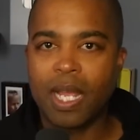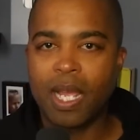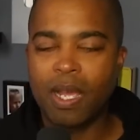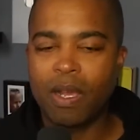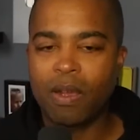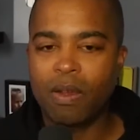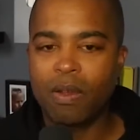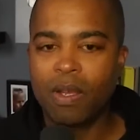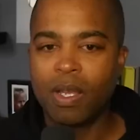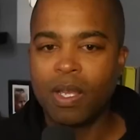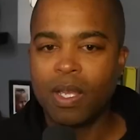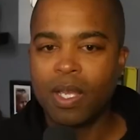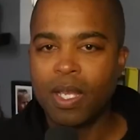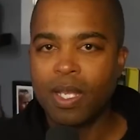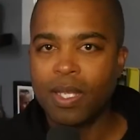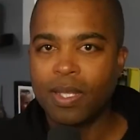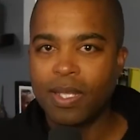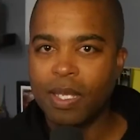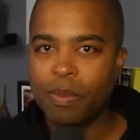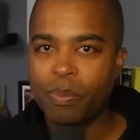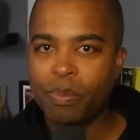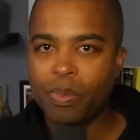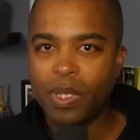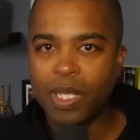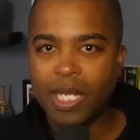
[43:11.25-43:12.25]
How
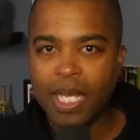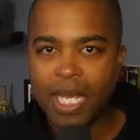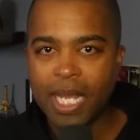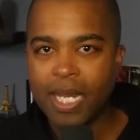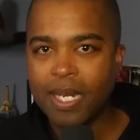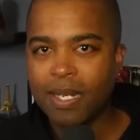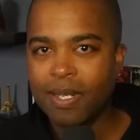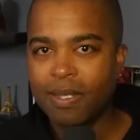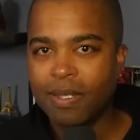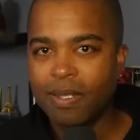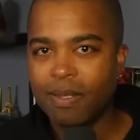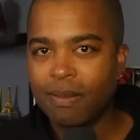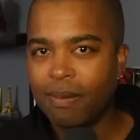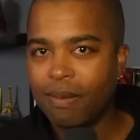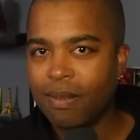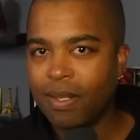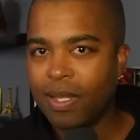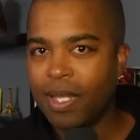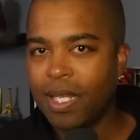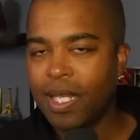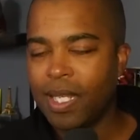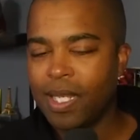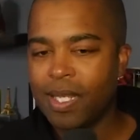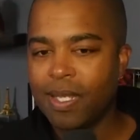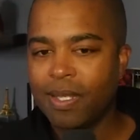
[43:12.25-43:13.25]
they plant certain
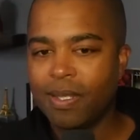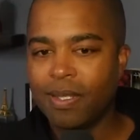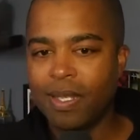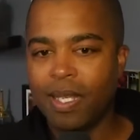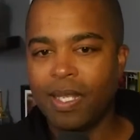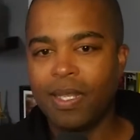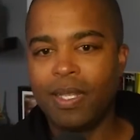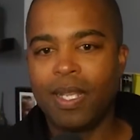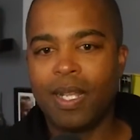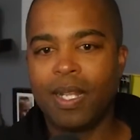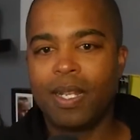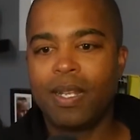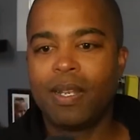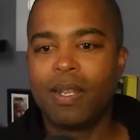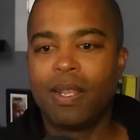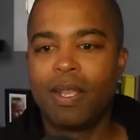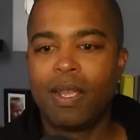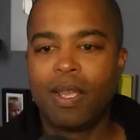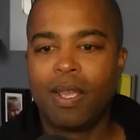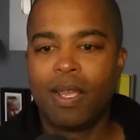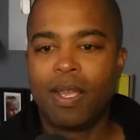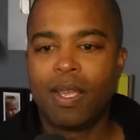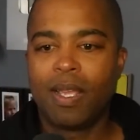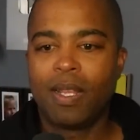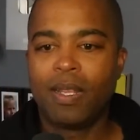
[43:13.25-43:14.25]
things and then
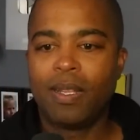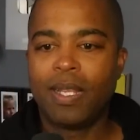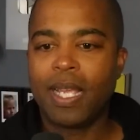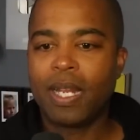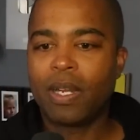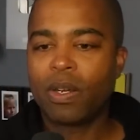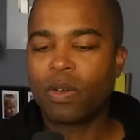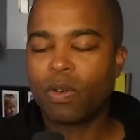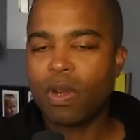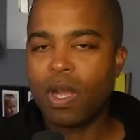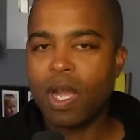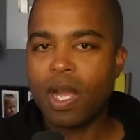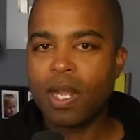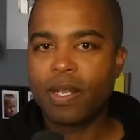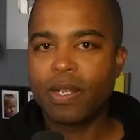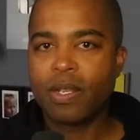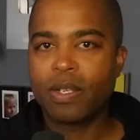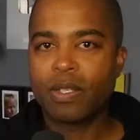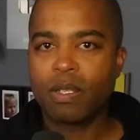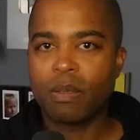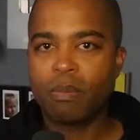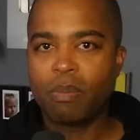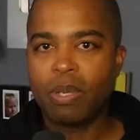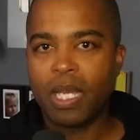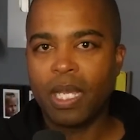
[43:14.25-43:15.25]
later on
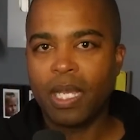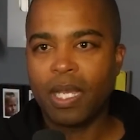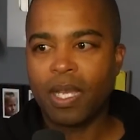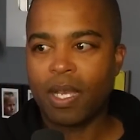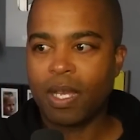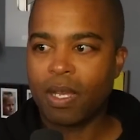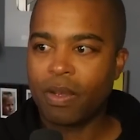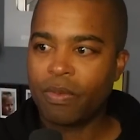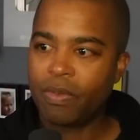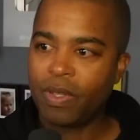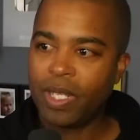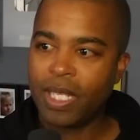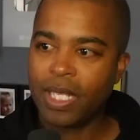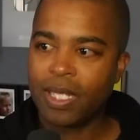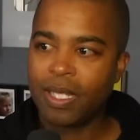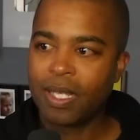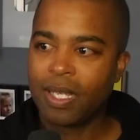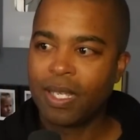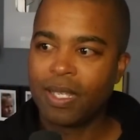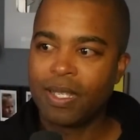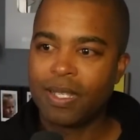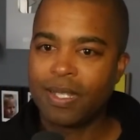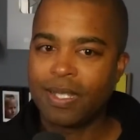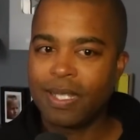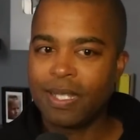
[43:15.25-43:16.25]
there's a payoff. Like
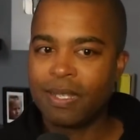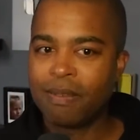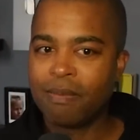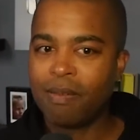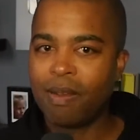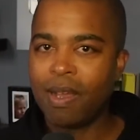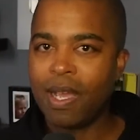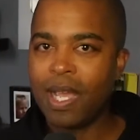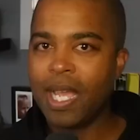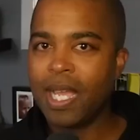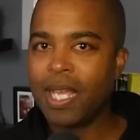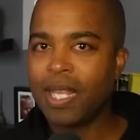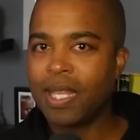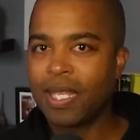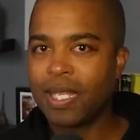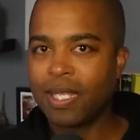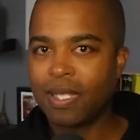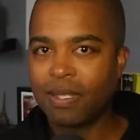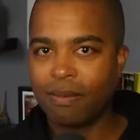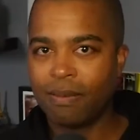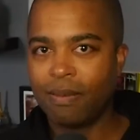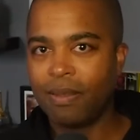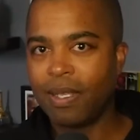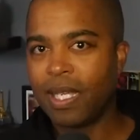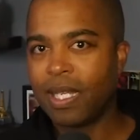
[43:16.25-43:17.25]
you see why
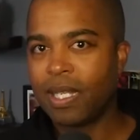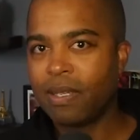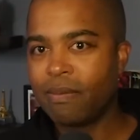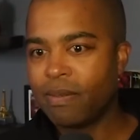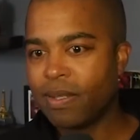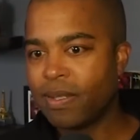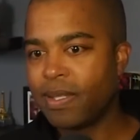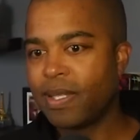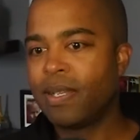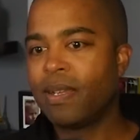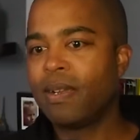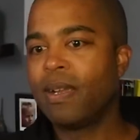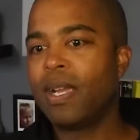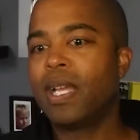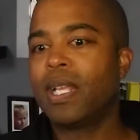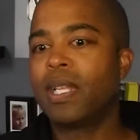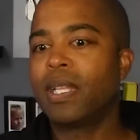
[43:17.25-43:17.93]
this old lady was here?